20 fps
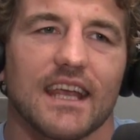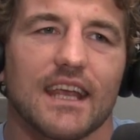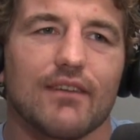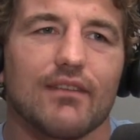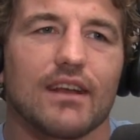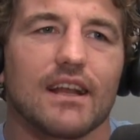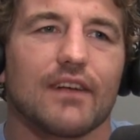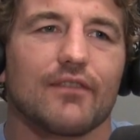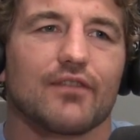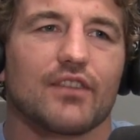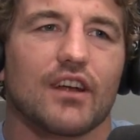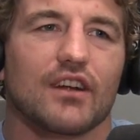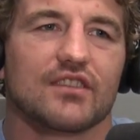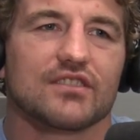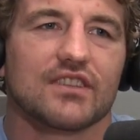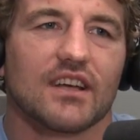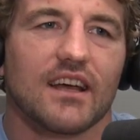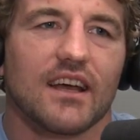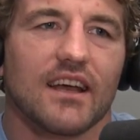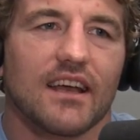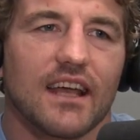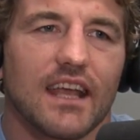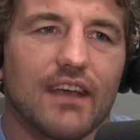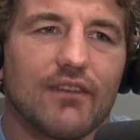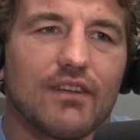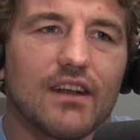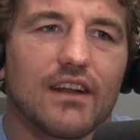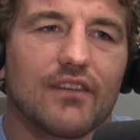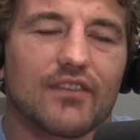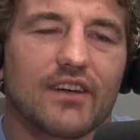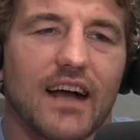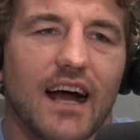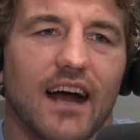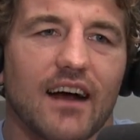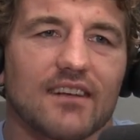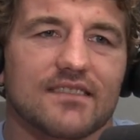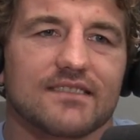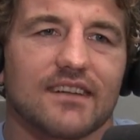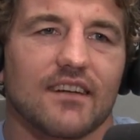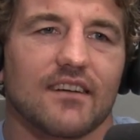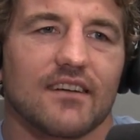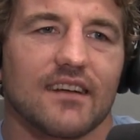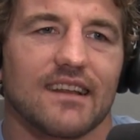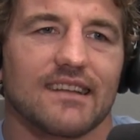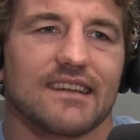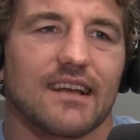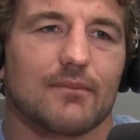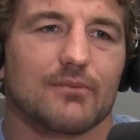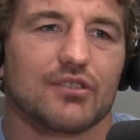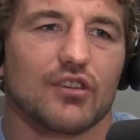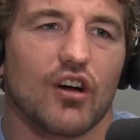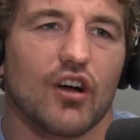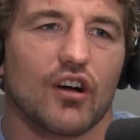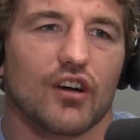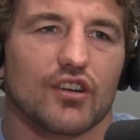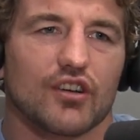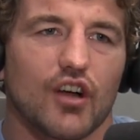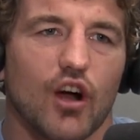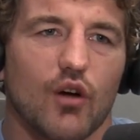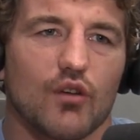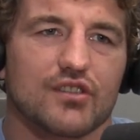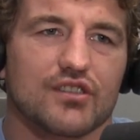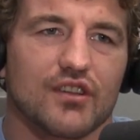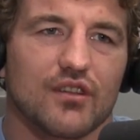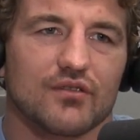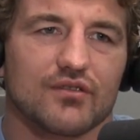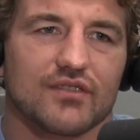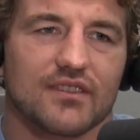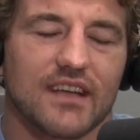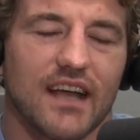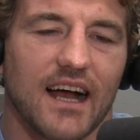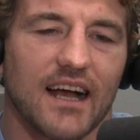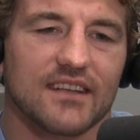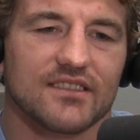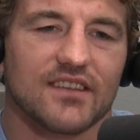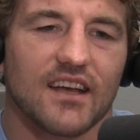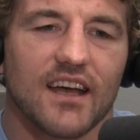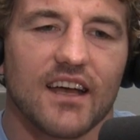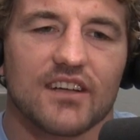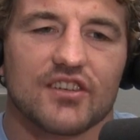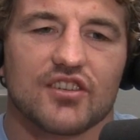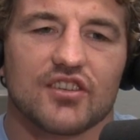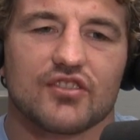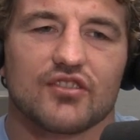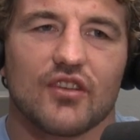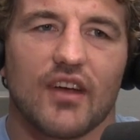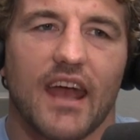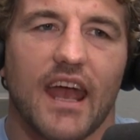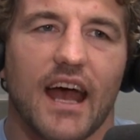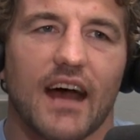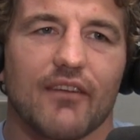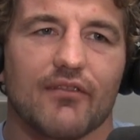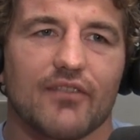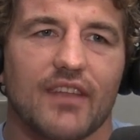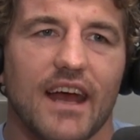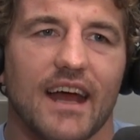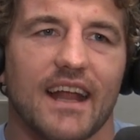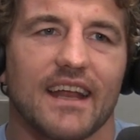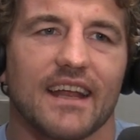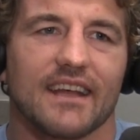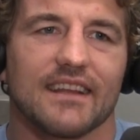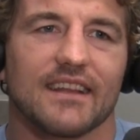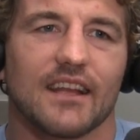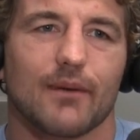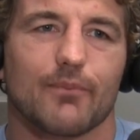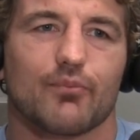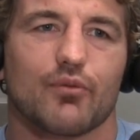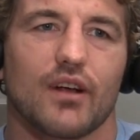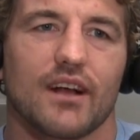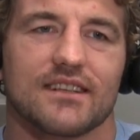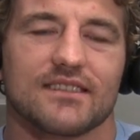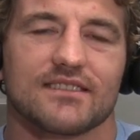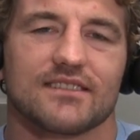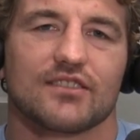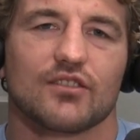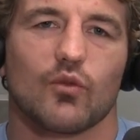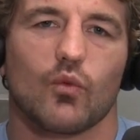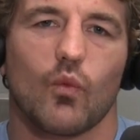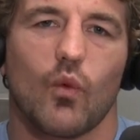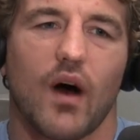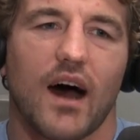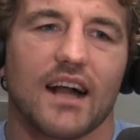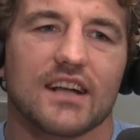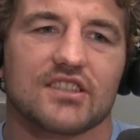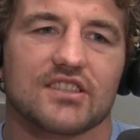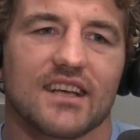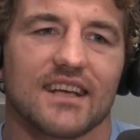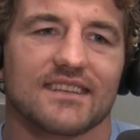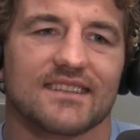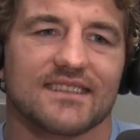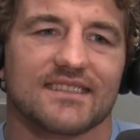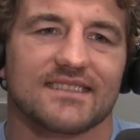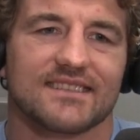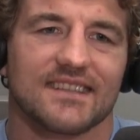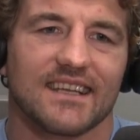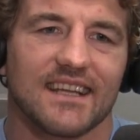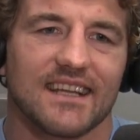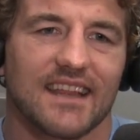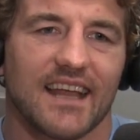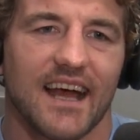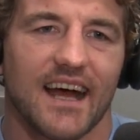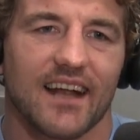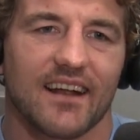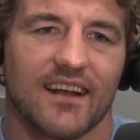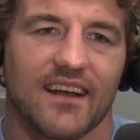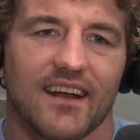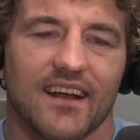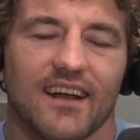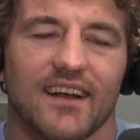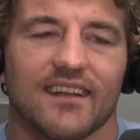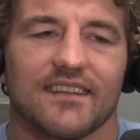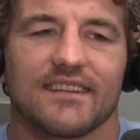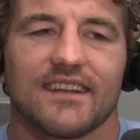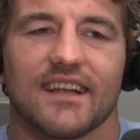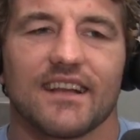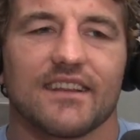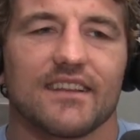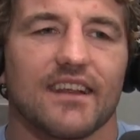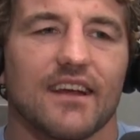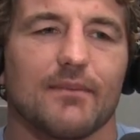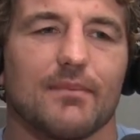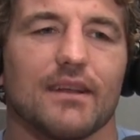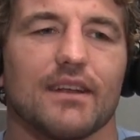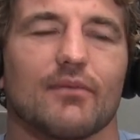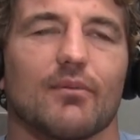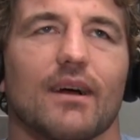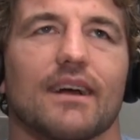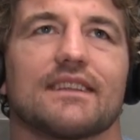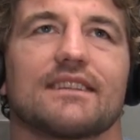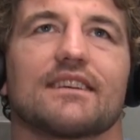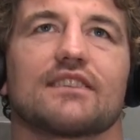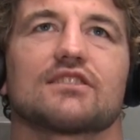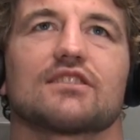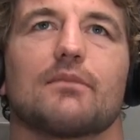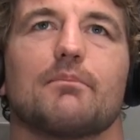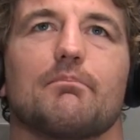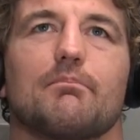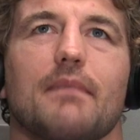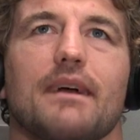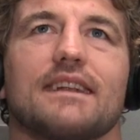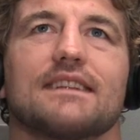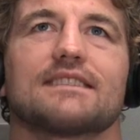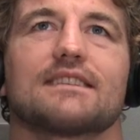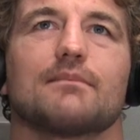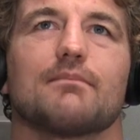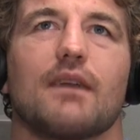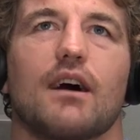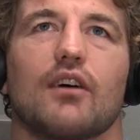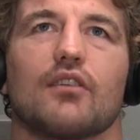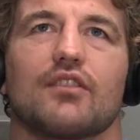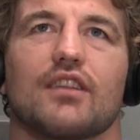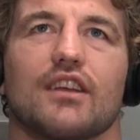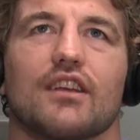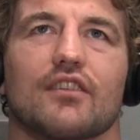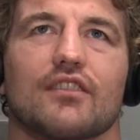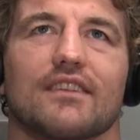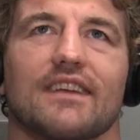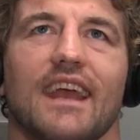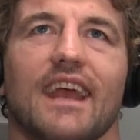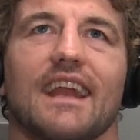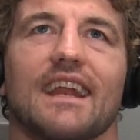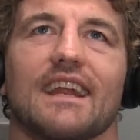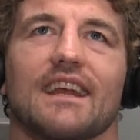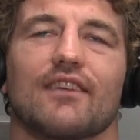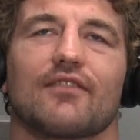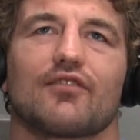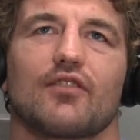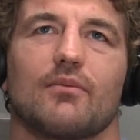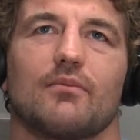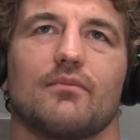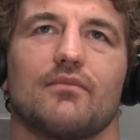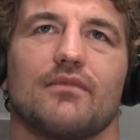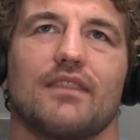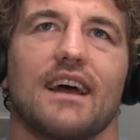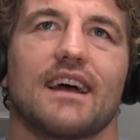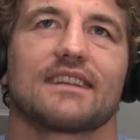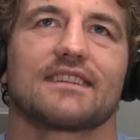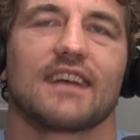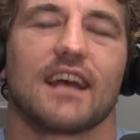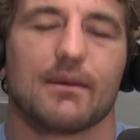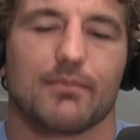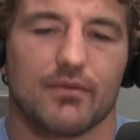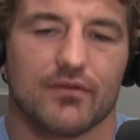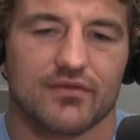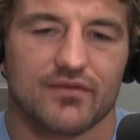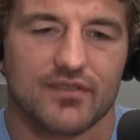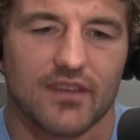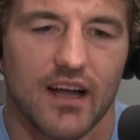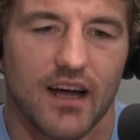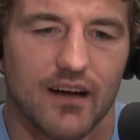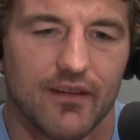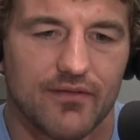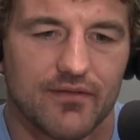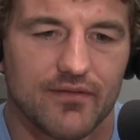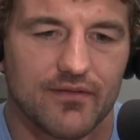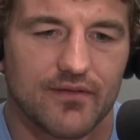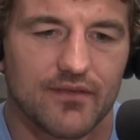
Even if there's, even if Kyle Snyder and Nathan Tomasello aren't coaching those guys, just to have that in their presence, to watch that, to see that, that I mean, right there's immense amount that you're gaining from that type of stuff.